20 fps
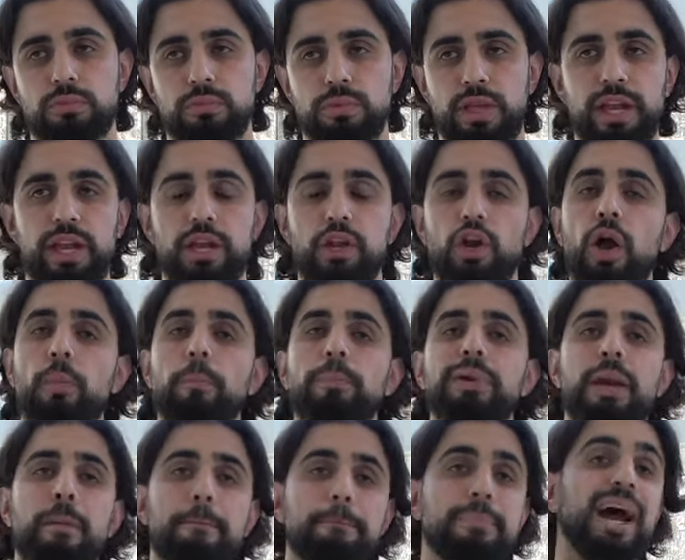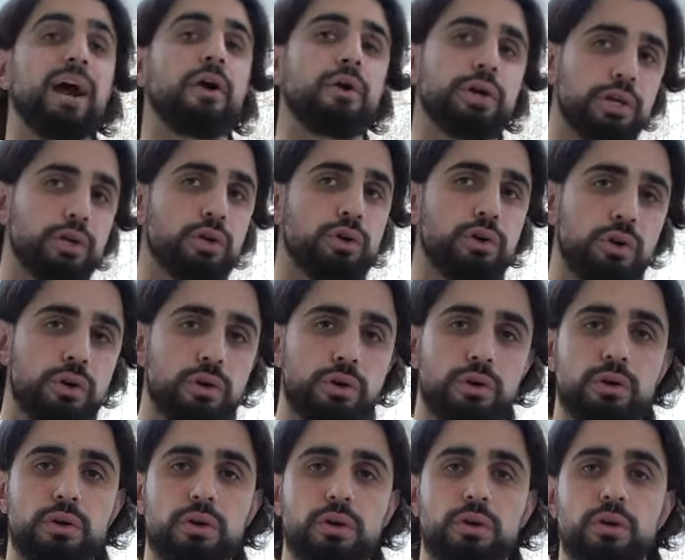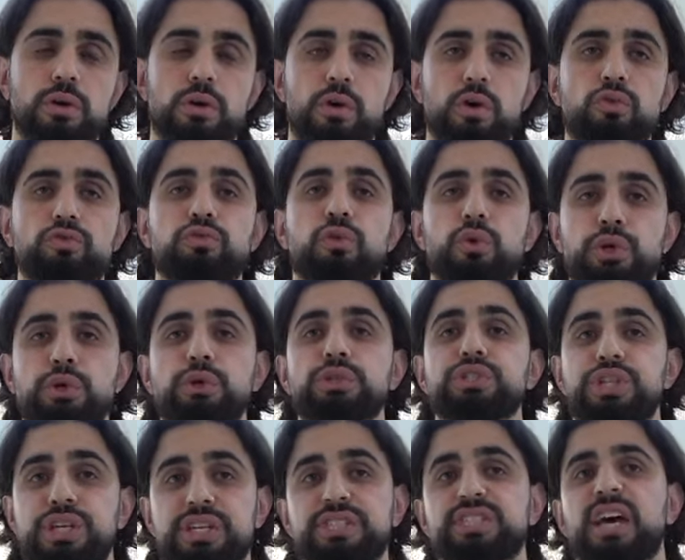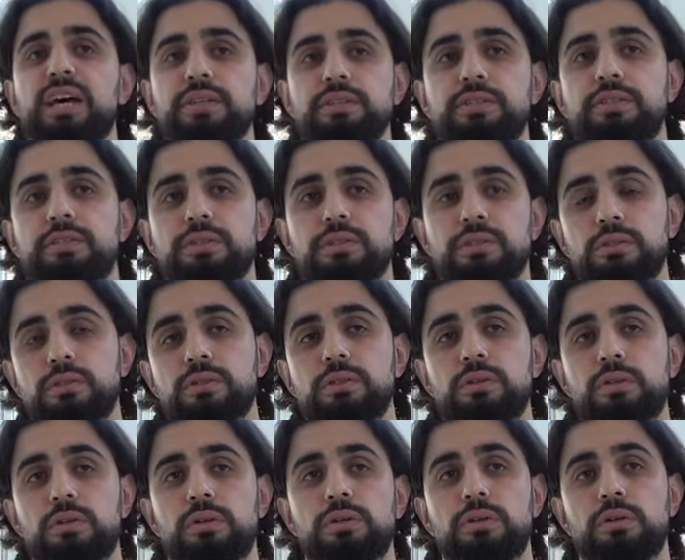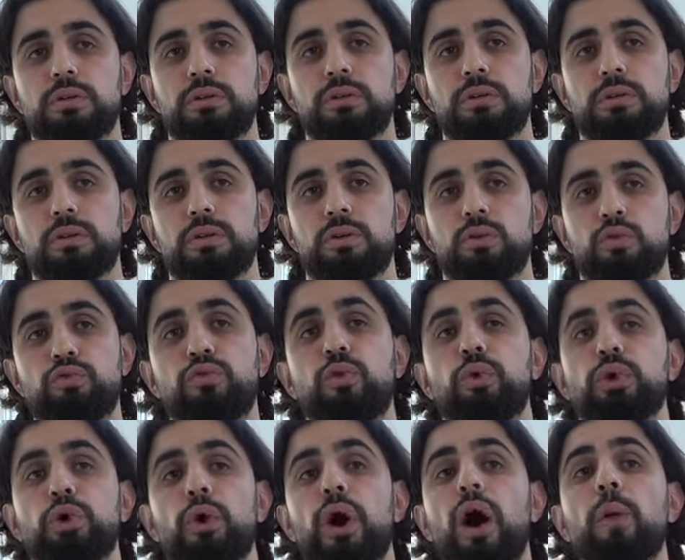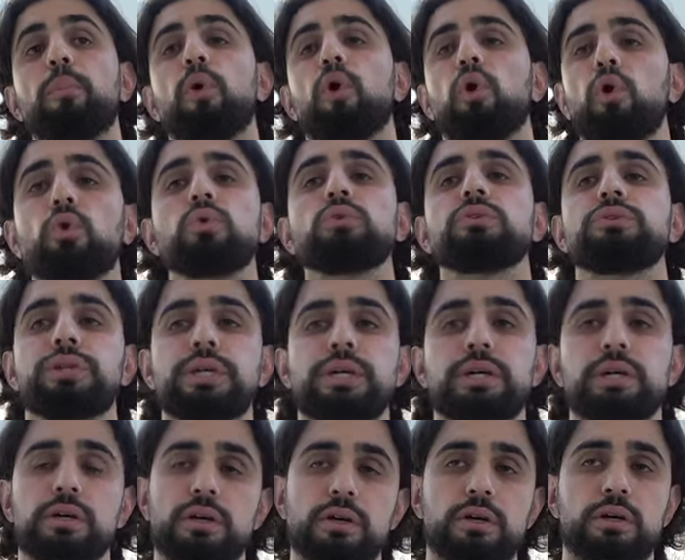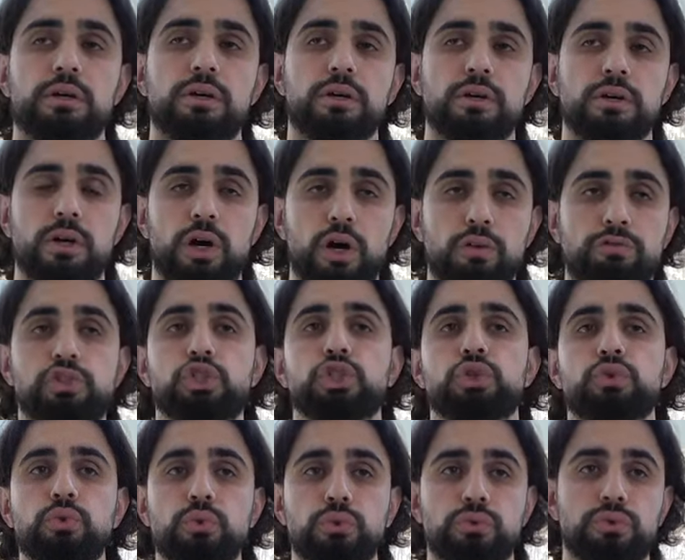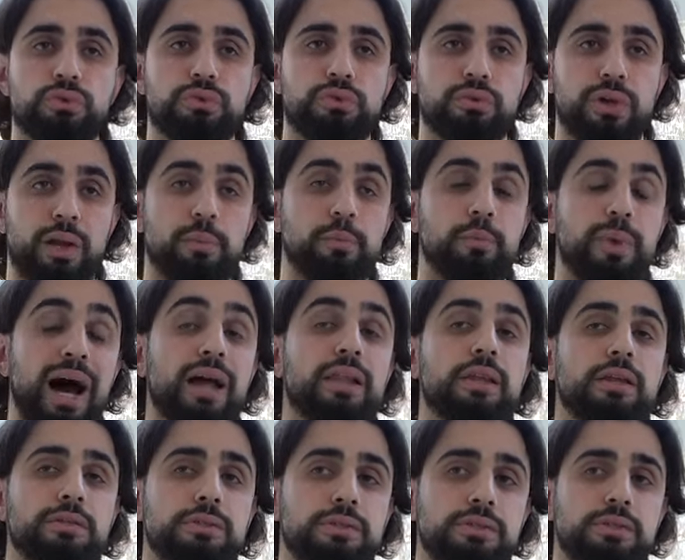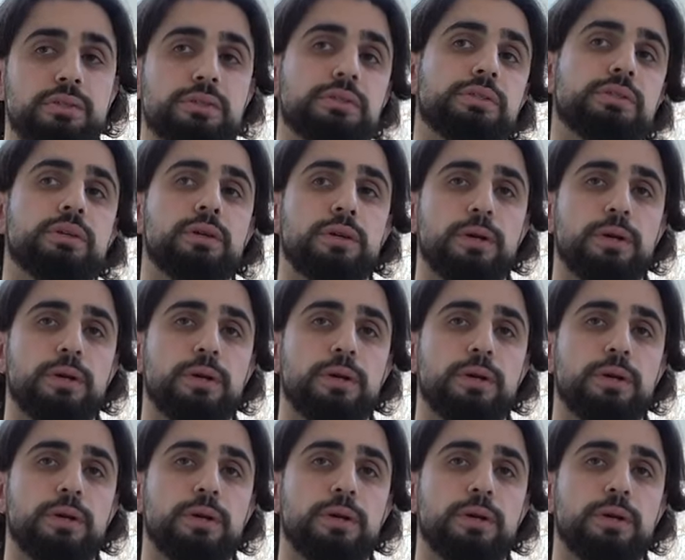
That it not be a barrier for your success for your upholding of truth and balance,